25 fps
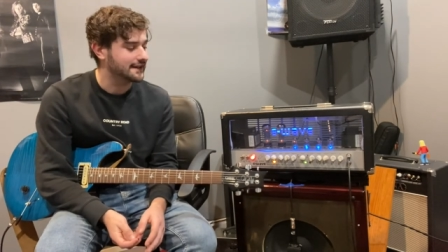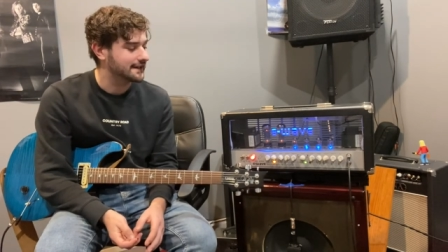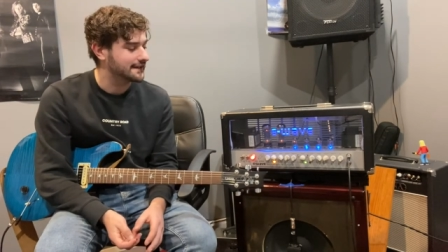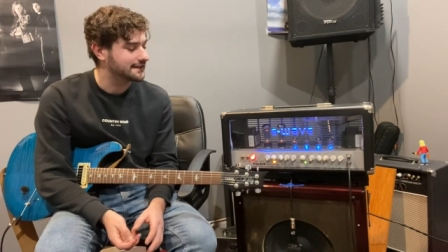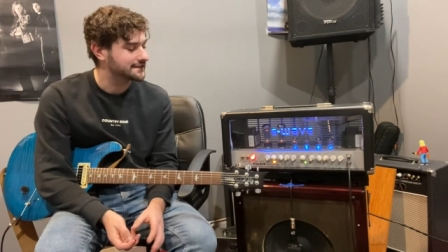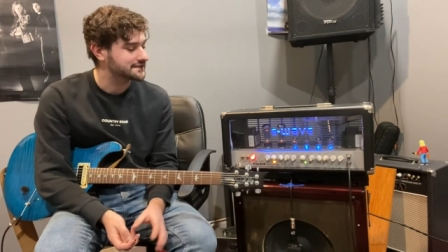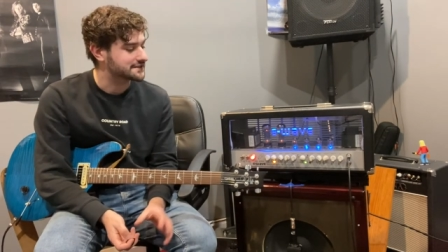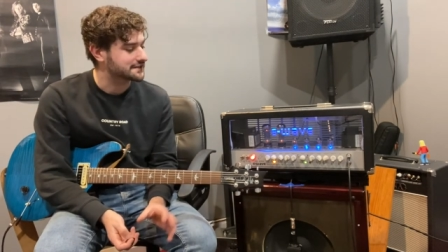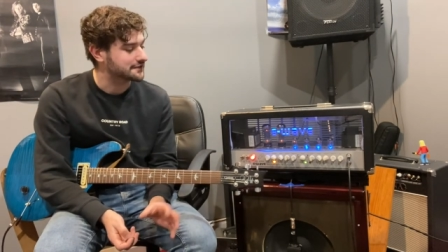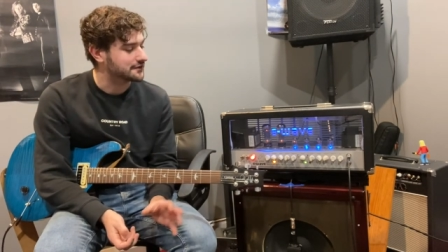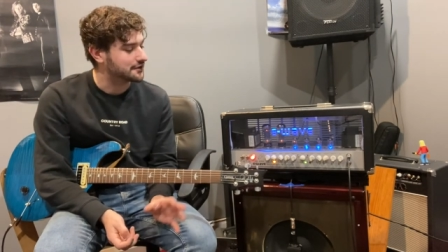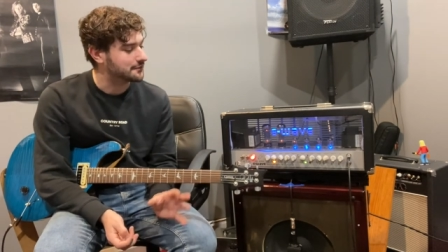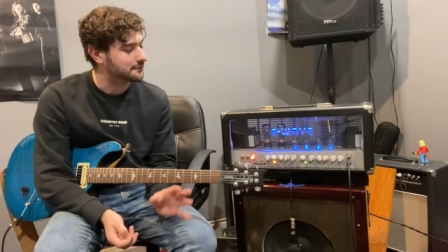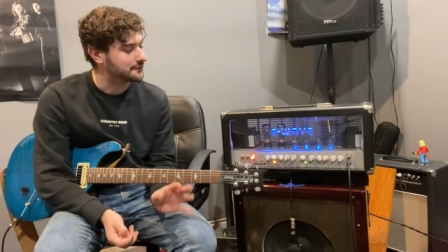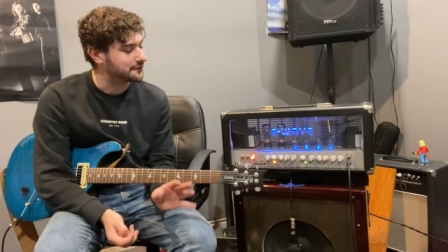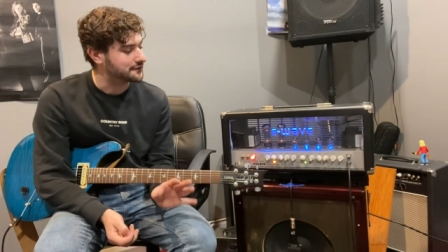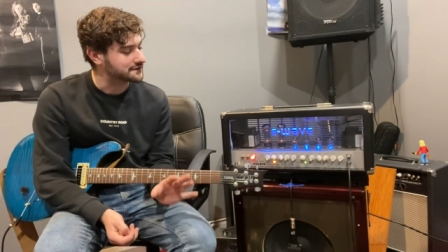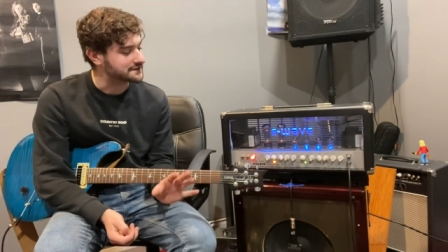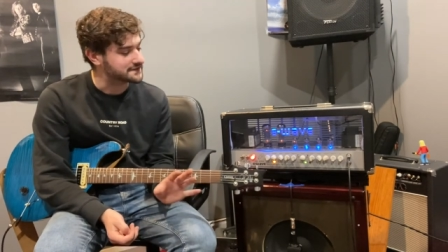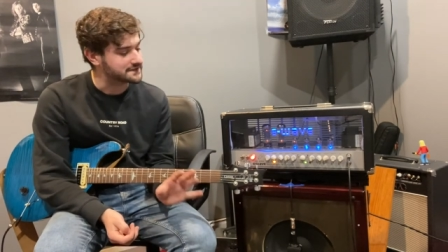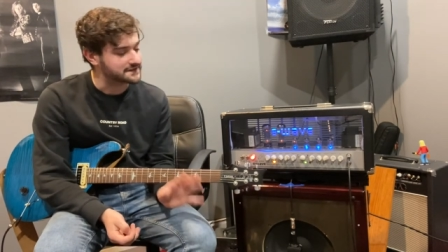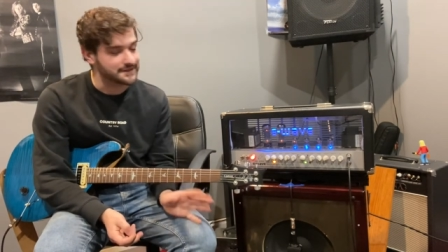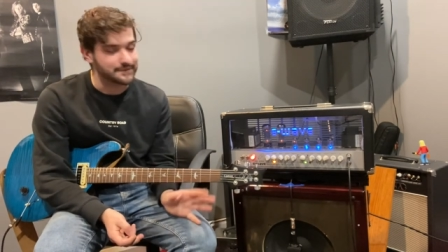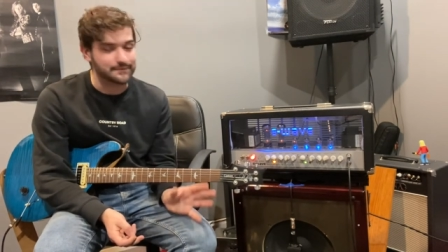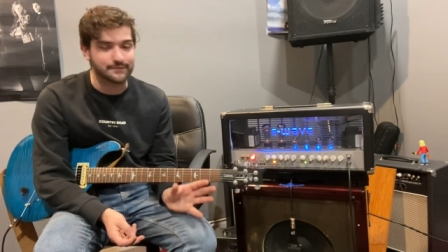It's a lot more
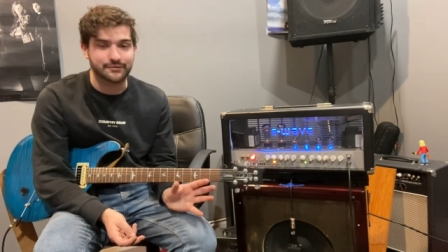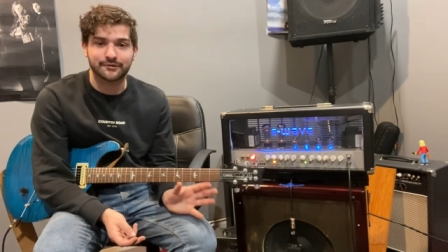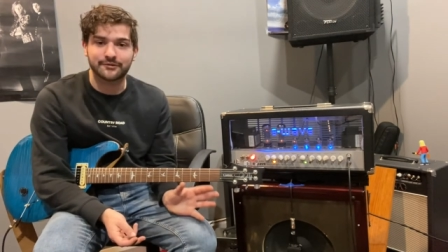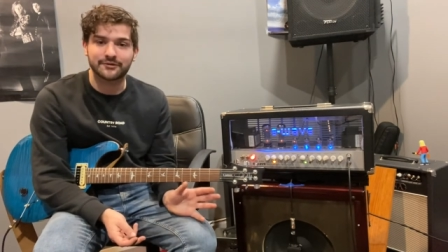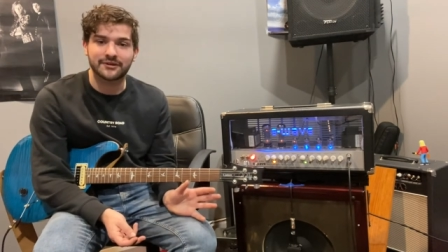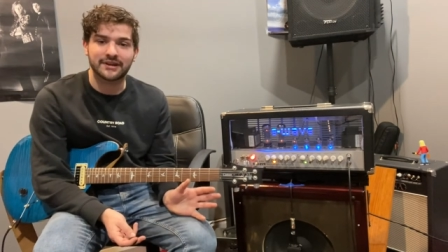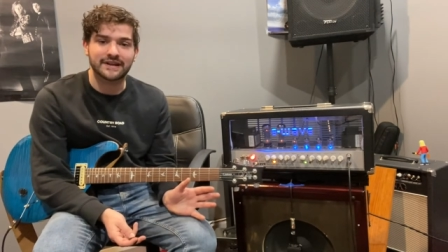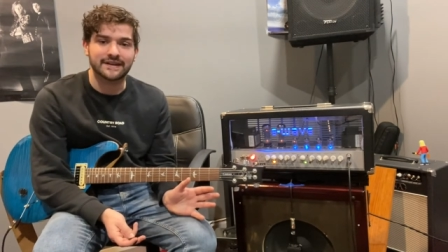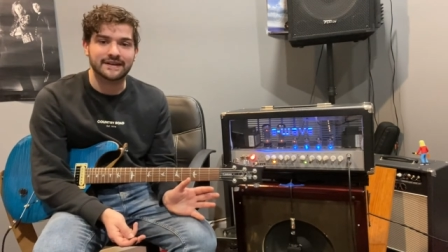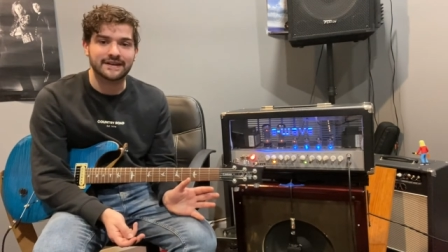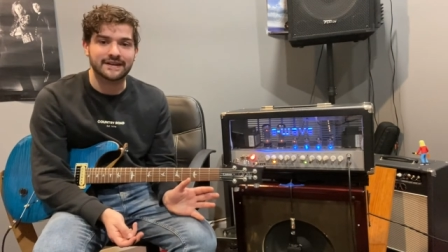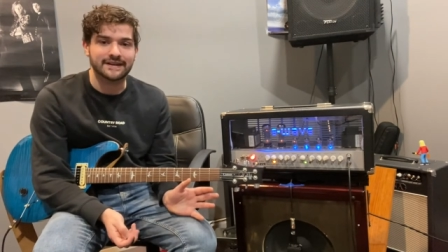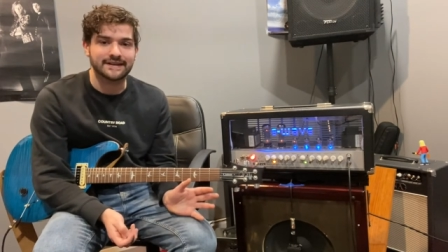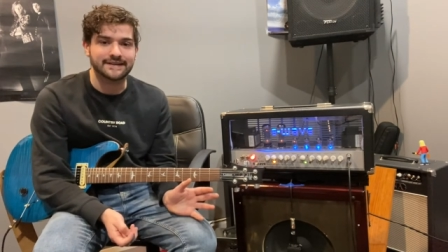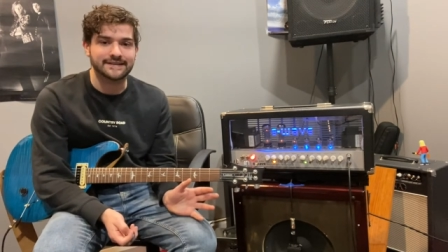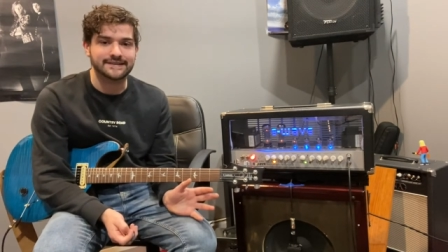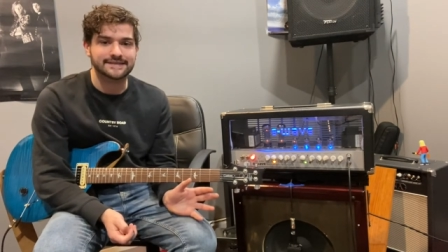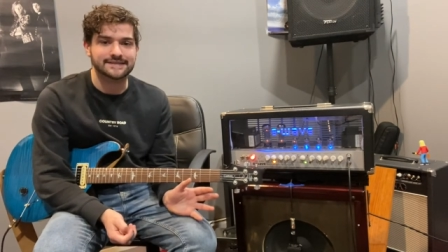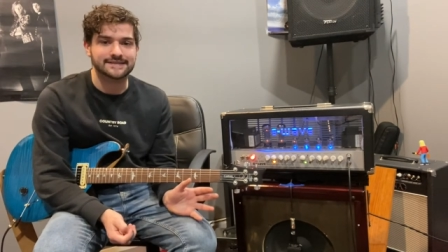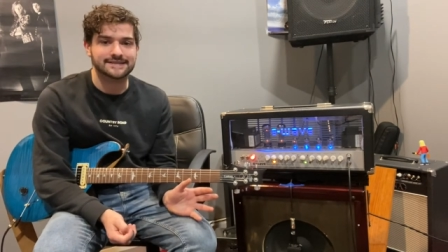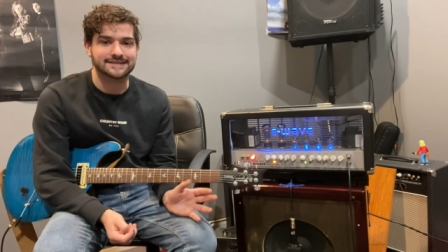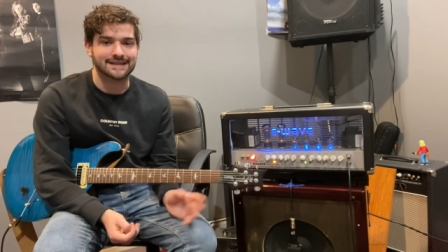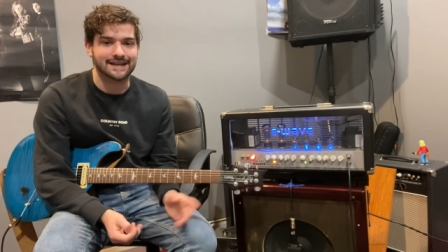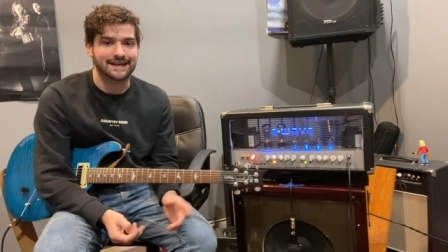simple than this.